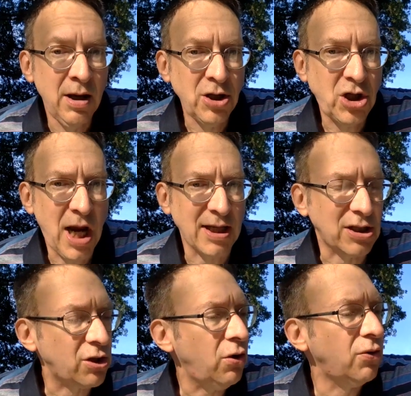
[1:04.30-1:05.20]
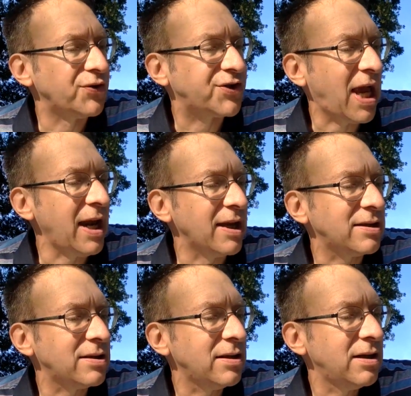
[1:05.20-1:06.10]
she hasn't told
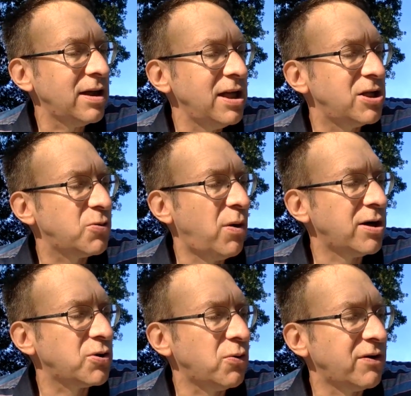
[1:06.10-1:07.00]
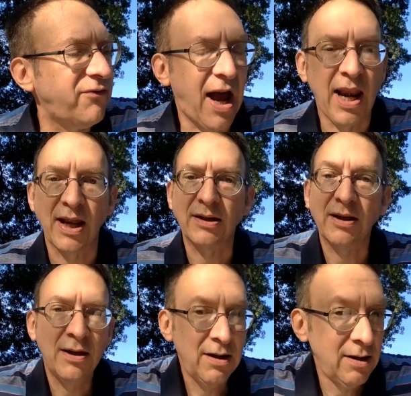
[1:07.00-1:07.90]
Silas. He swung toward Violet.
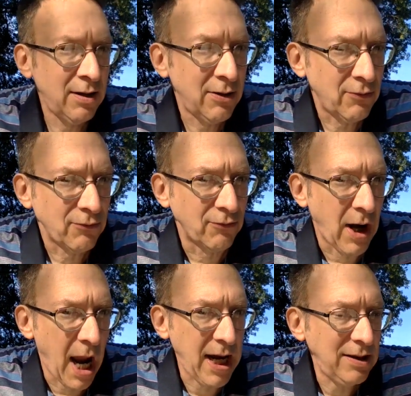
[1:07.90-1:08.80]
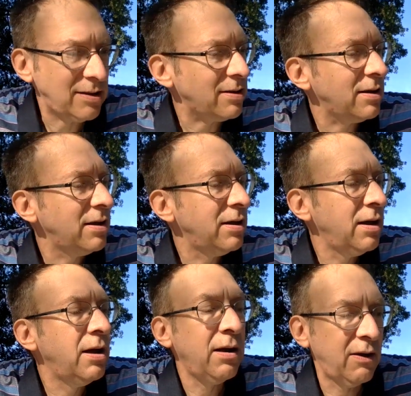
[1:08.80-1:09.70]
Right?
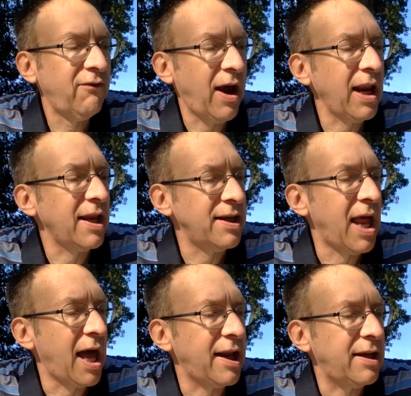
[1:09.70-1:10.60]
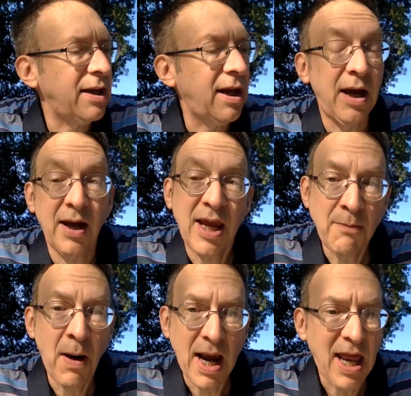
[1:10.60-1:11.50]
Violet nodded. He
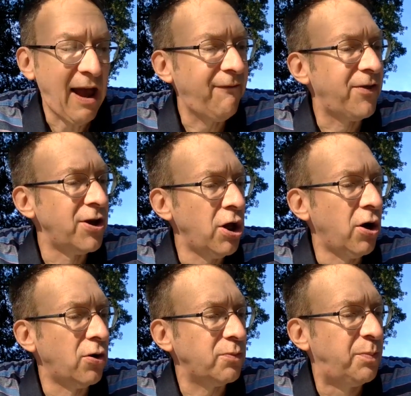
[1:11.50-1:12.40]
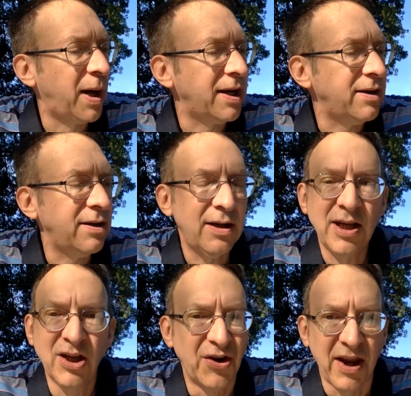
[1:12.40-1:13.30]
might have the note, but
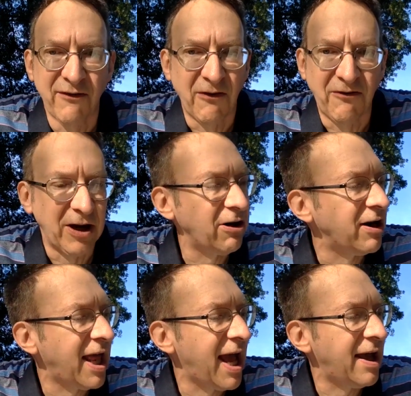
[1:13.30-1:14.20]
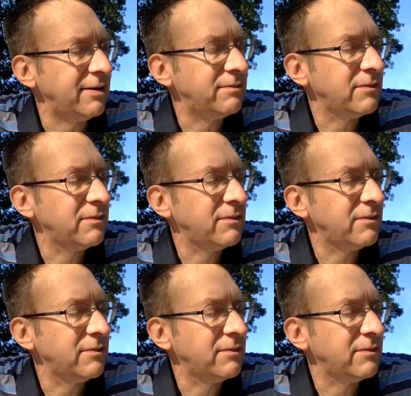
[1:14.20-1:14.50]
he'll never figure it out.